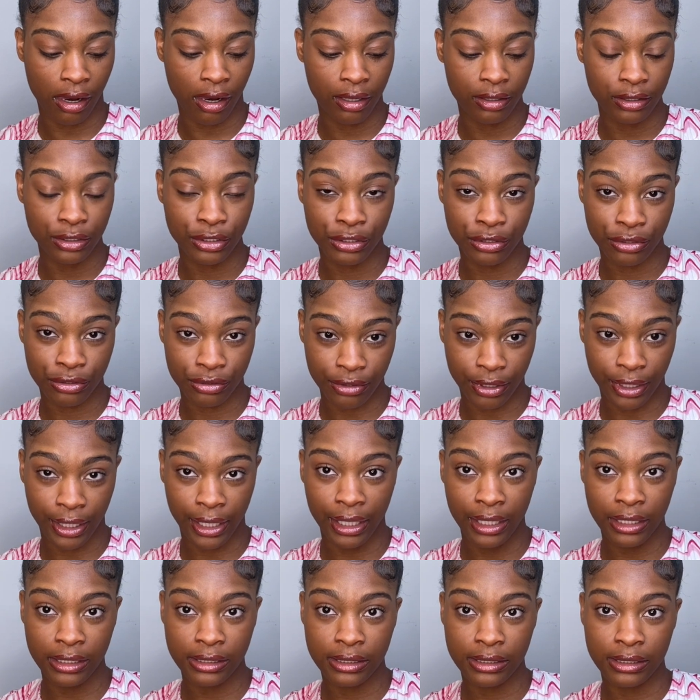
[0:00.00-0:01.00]

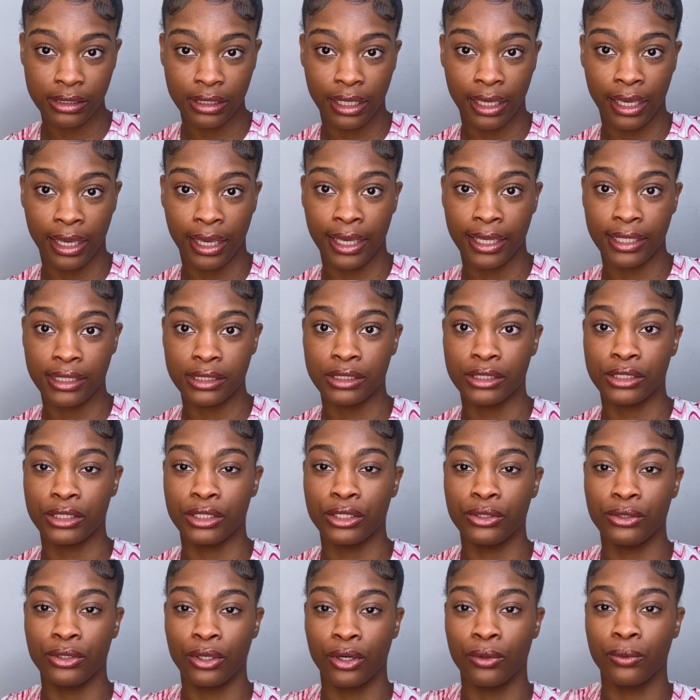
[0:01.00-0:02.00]
straight and
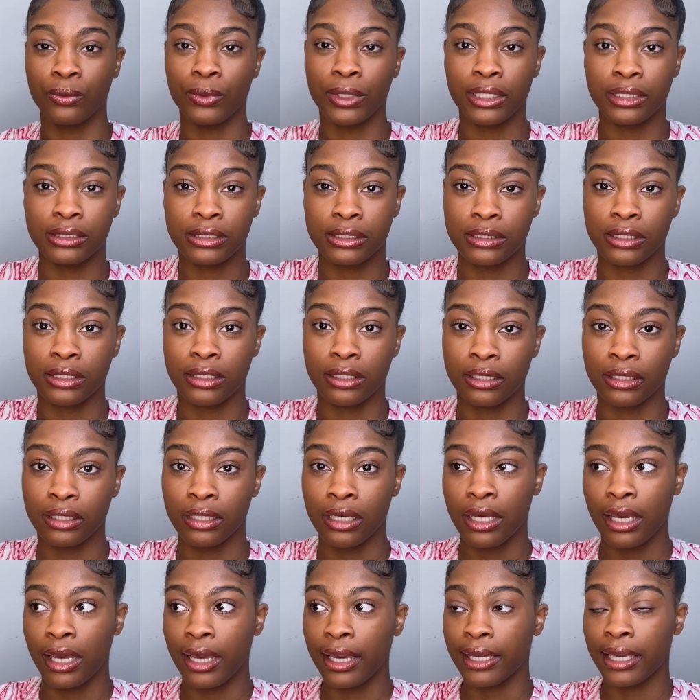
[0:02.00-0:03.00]
you don't want to
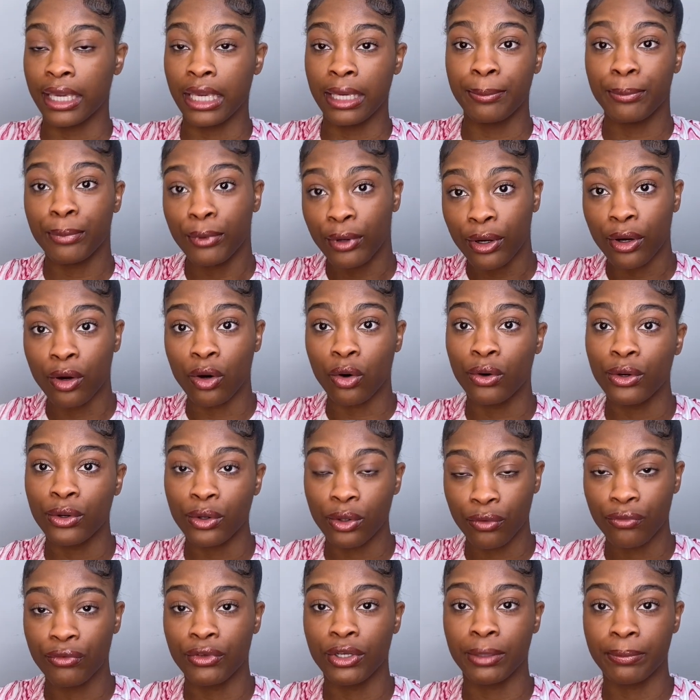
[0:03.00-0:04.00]
keep on going
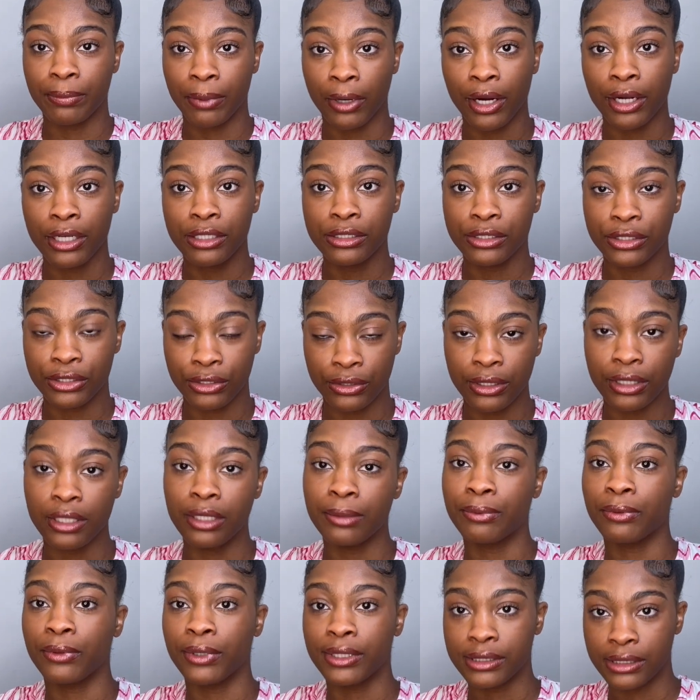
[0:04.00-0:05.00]
over your parts, you need a
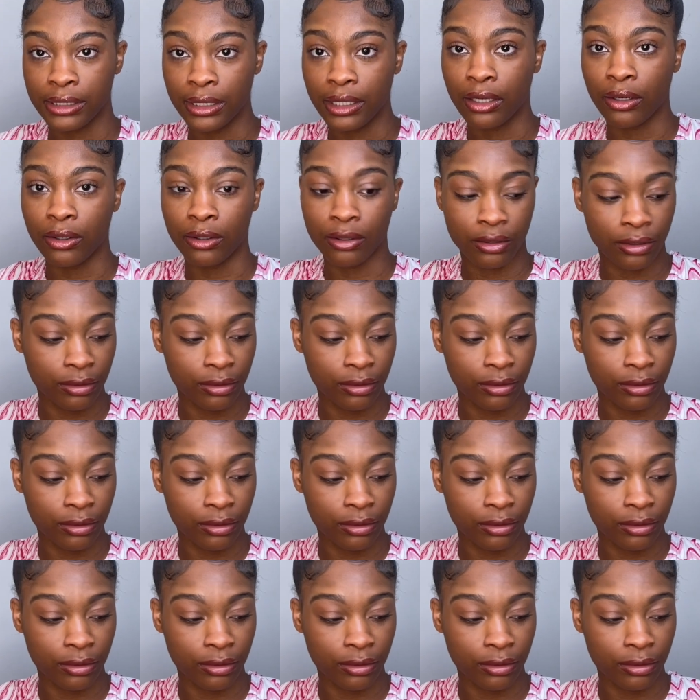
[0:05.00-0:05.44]
pointy comb